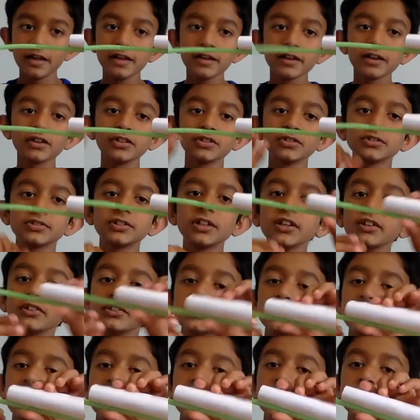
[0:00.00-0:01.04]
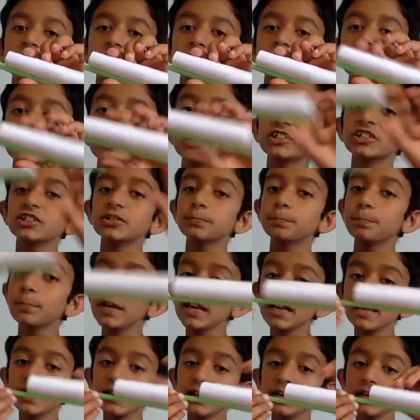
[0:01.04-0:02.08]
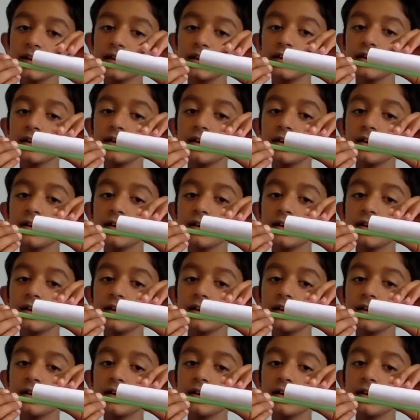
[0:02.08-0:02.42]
Because this thing creates speed